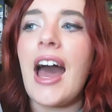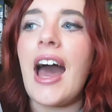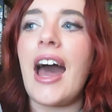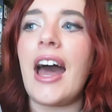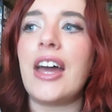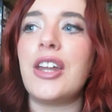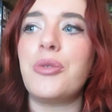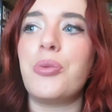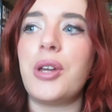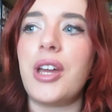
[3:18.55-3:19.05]

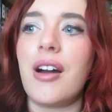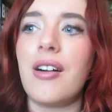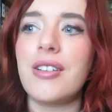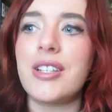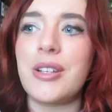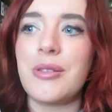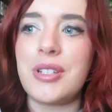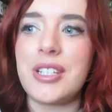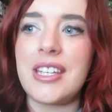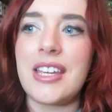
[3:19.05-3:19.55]
And we
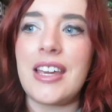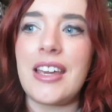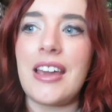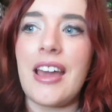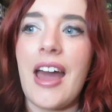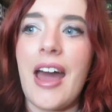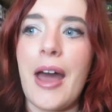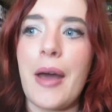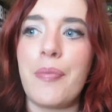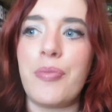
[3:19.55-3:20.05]
also
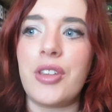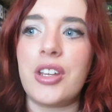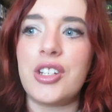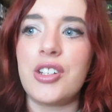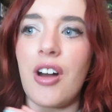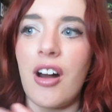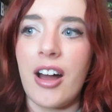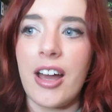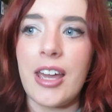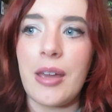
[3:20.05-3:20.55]
see
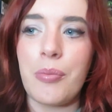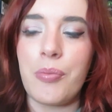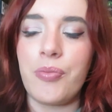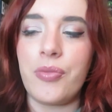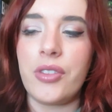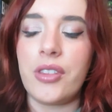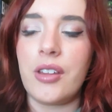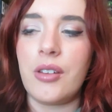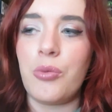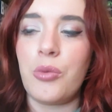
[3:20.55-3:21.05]

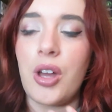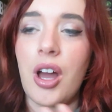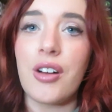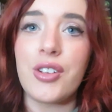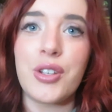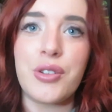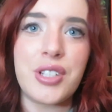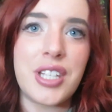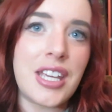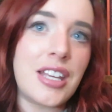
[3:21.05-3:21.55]
we
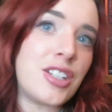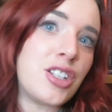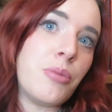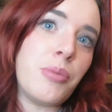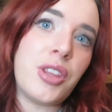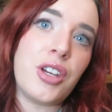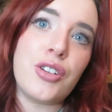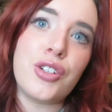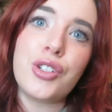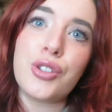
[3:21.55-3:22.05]
also see some
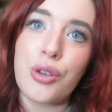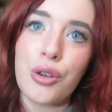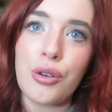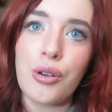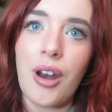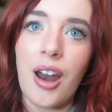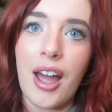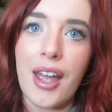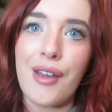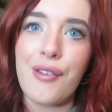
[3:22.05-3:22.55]
of their
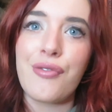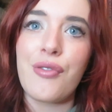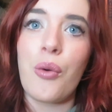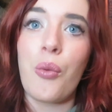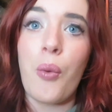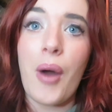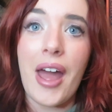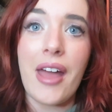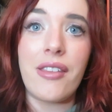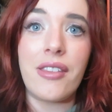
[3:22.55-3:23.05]
school life
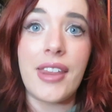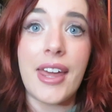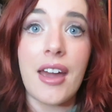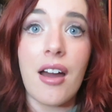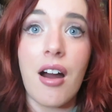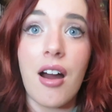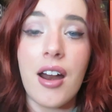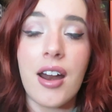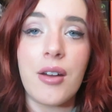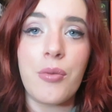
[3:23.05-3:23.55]
when they
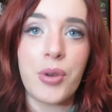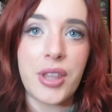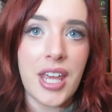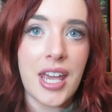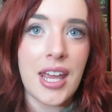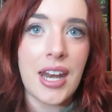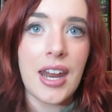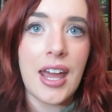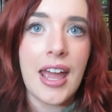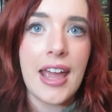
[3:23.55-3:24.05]
are
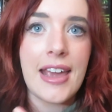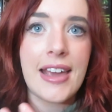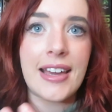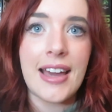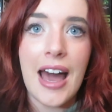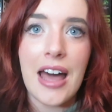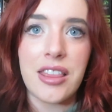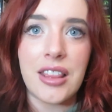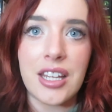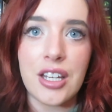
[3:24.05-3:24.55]
within a
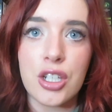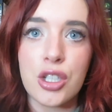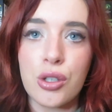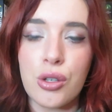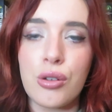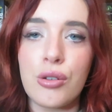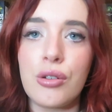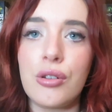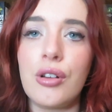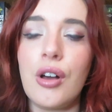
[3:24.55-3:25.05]
Catholic
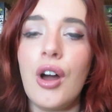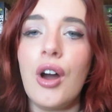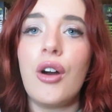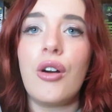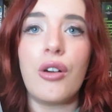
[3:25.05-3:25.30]
school